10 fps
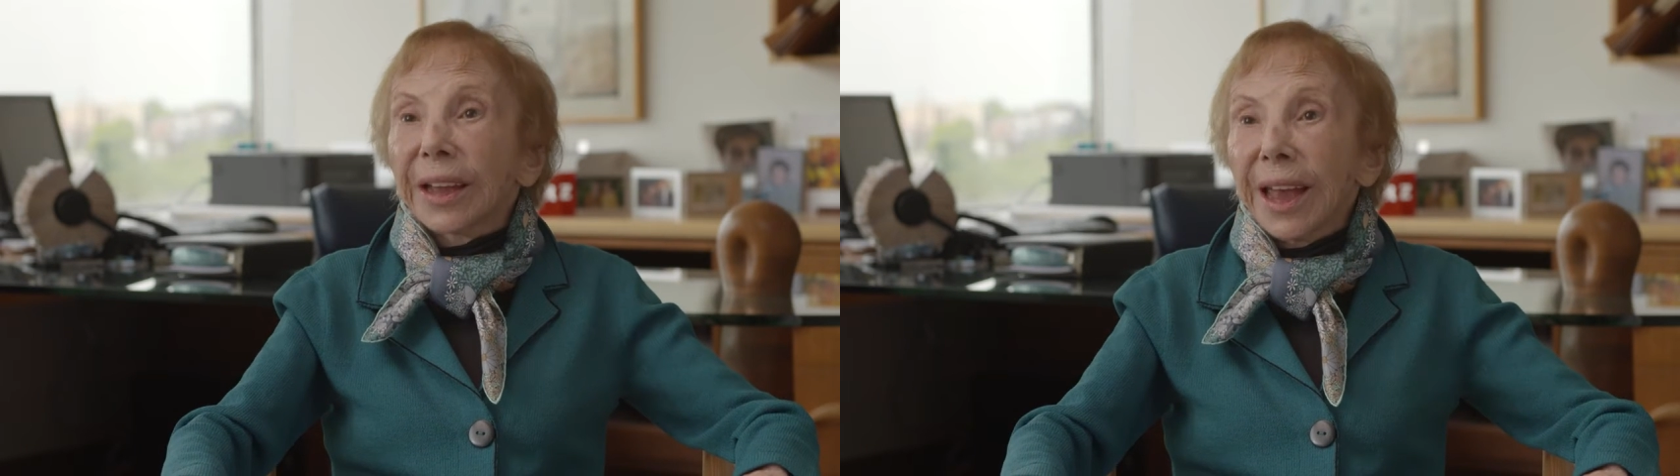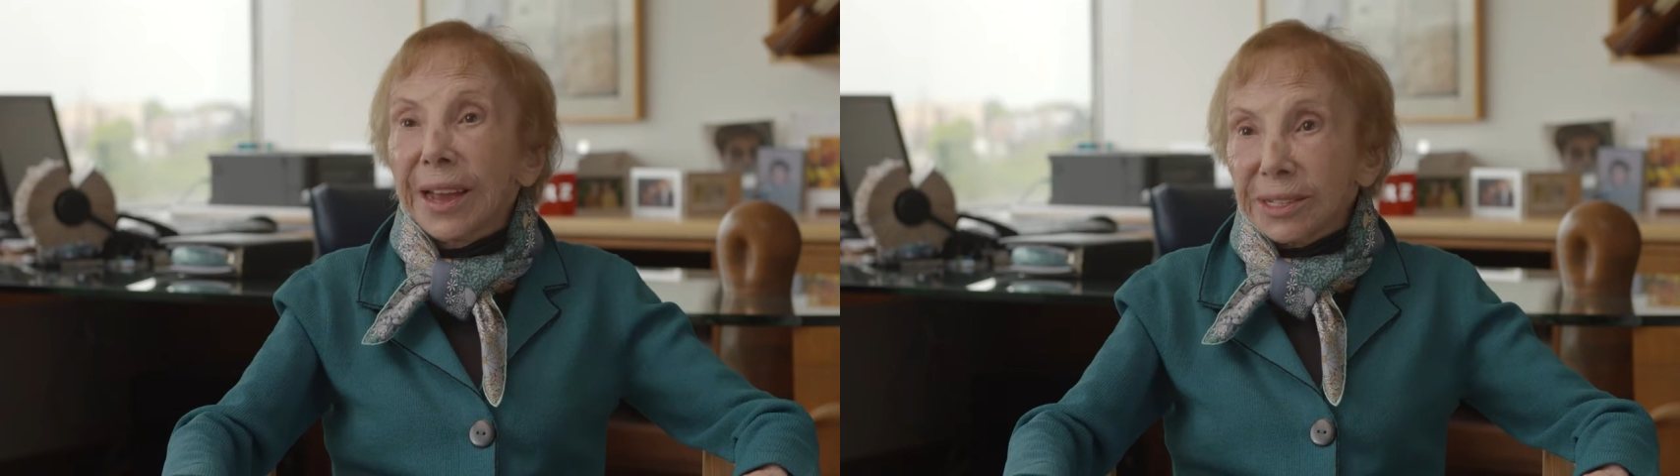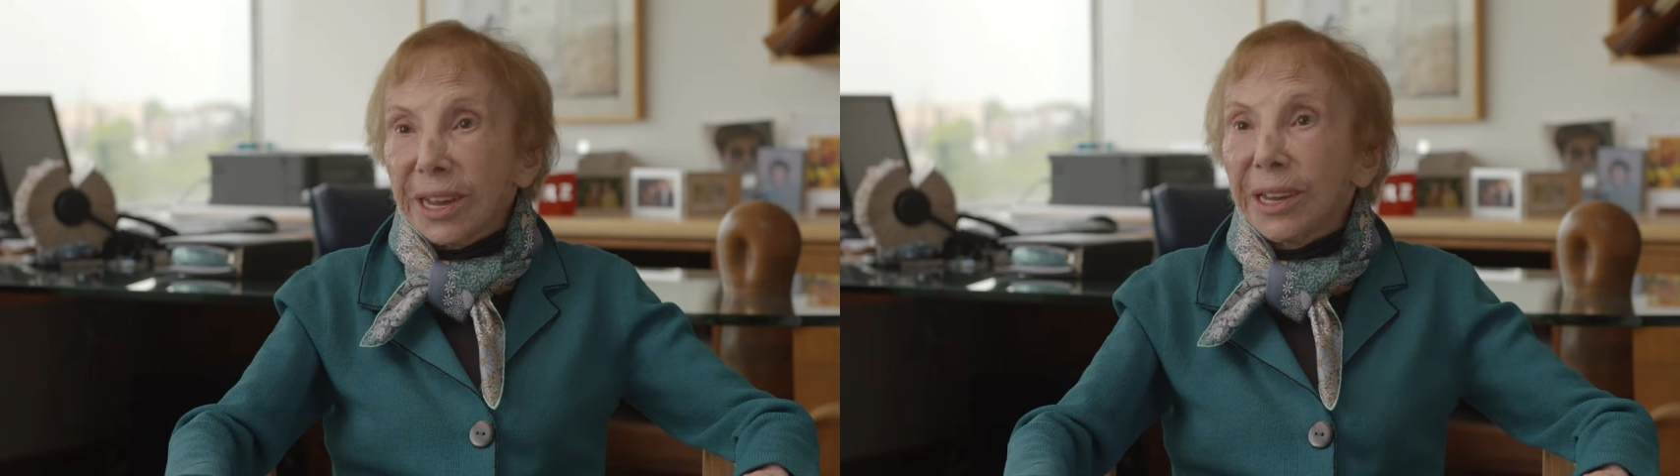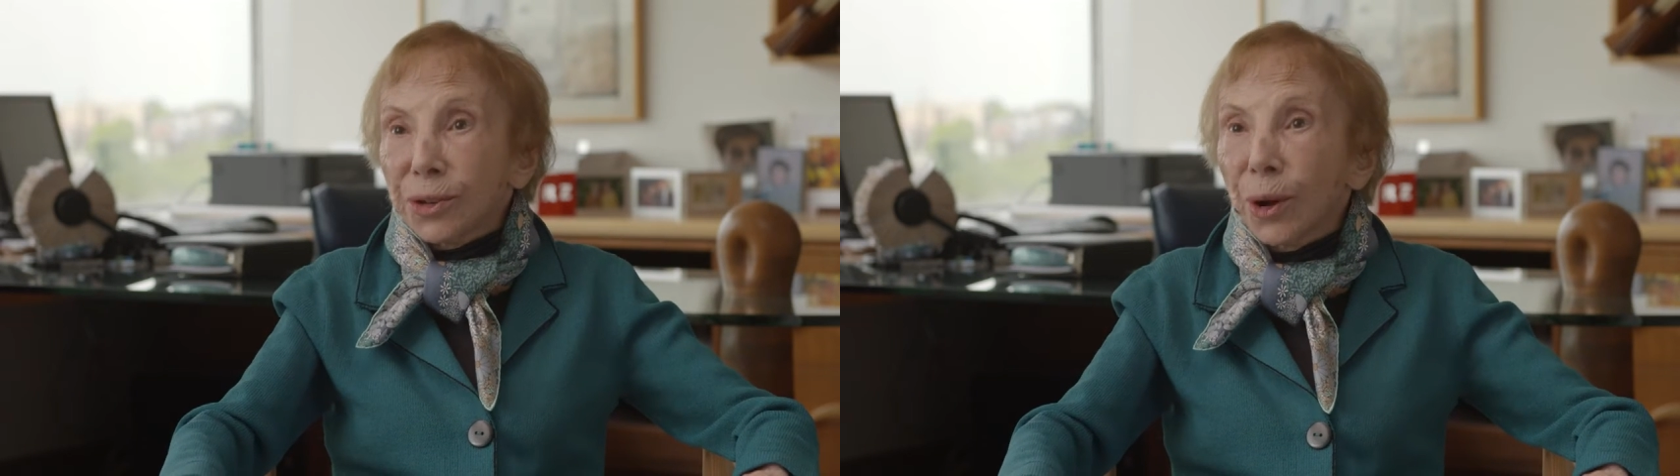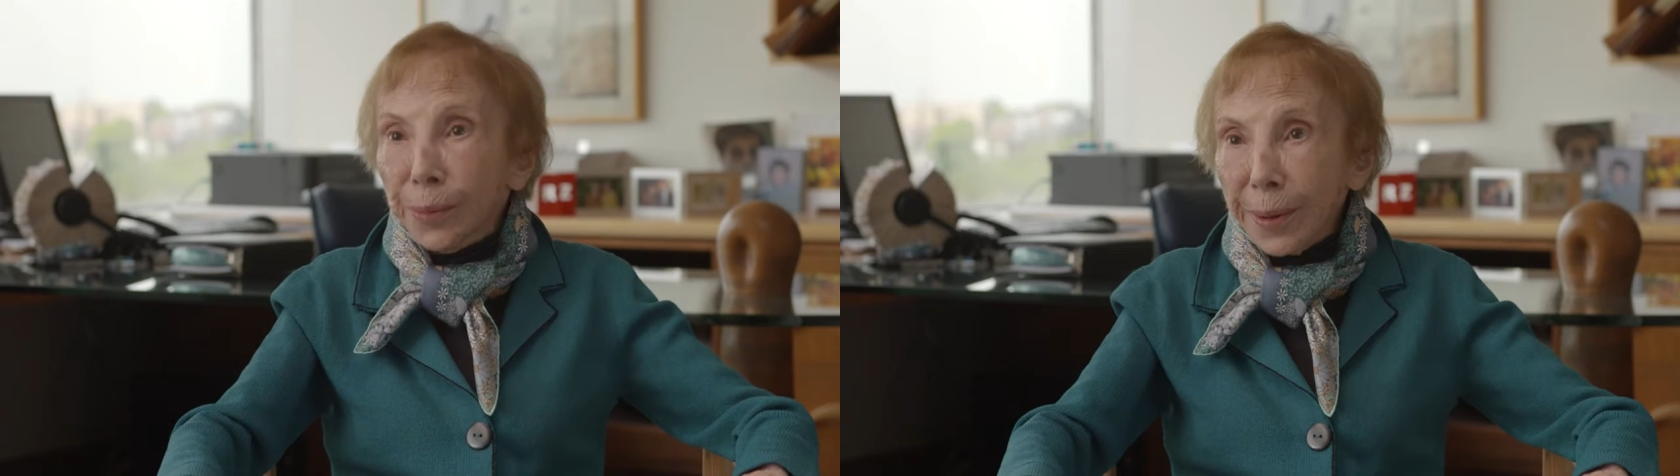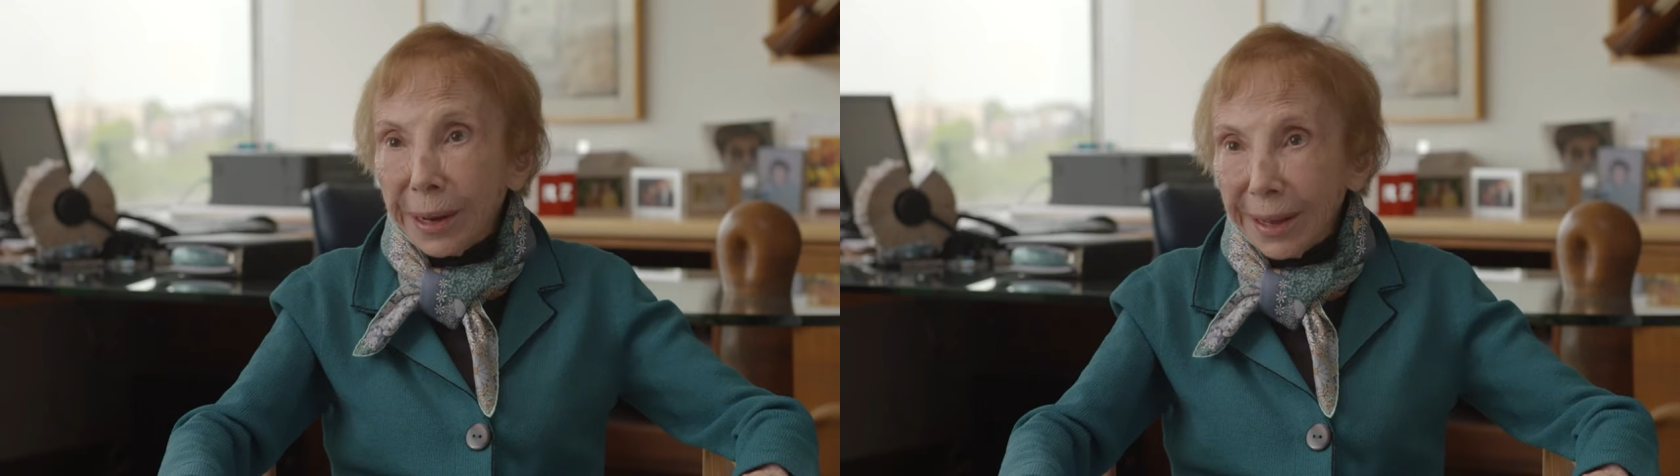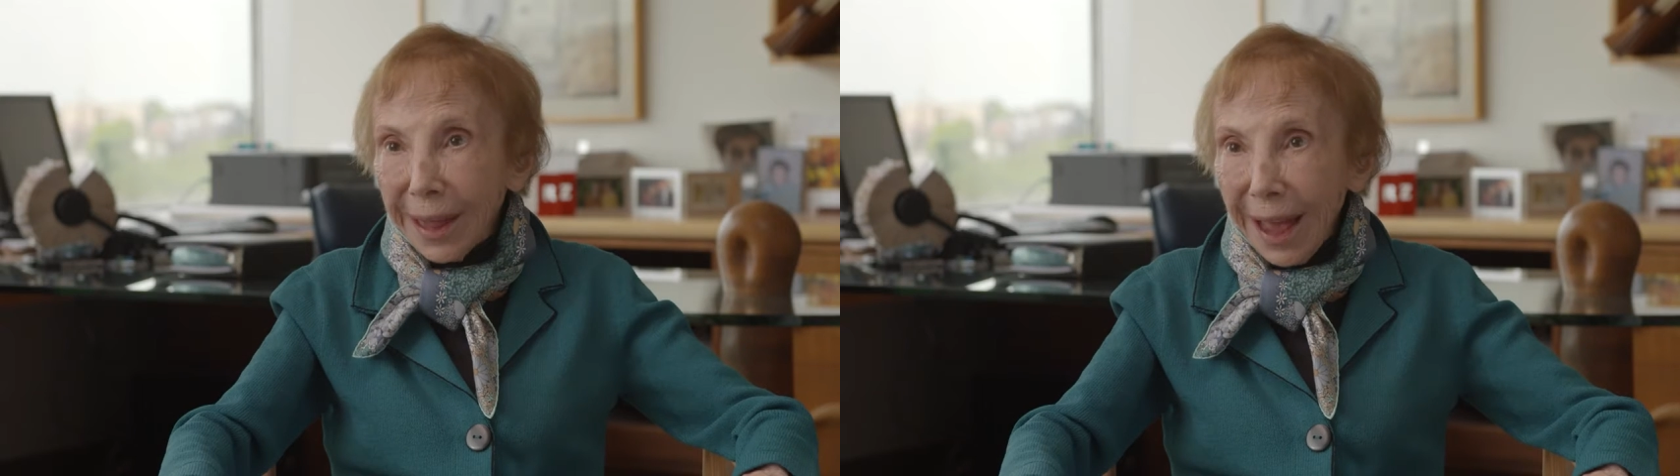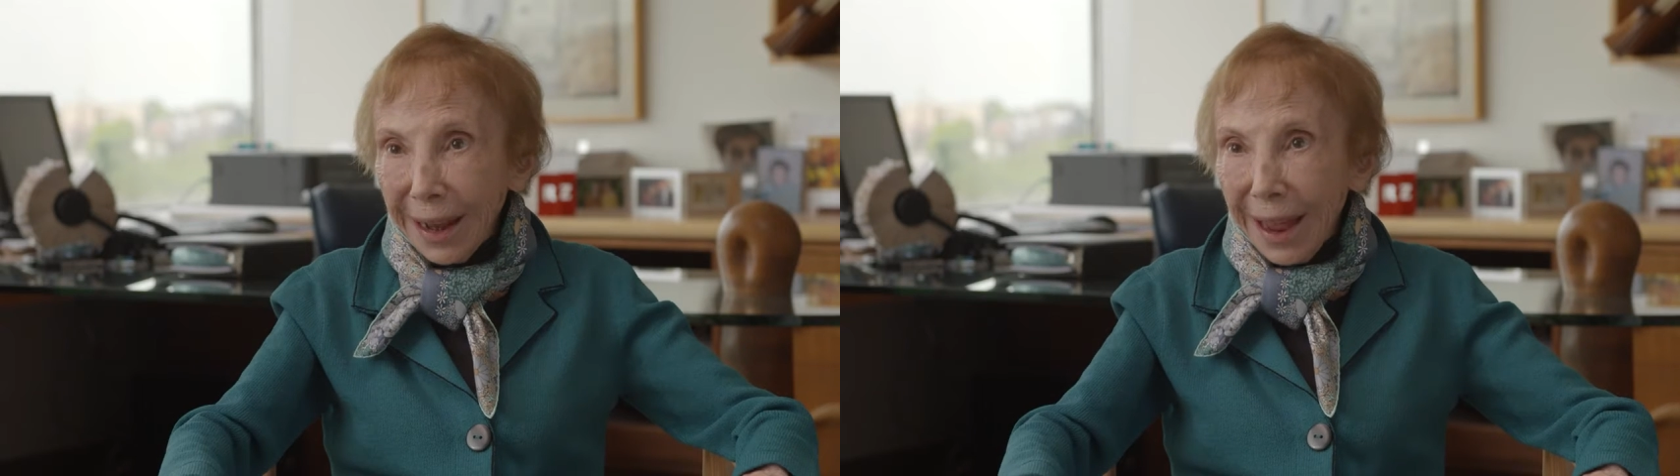case, he took me to
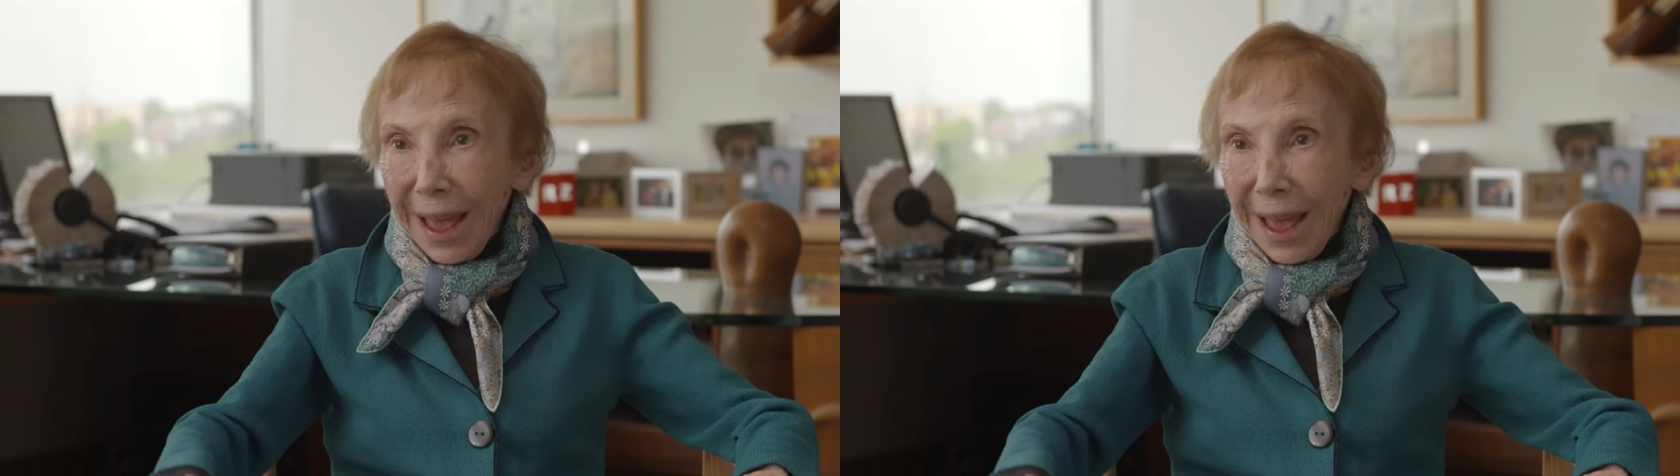that.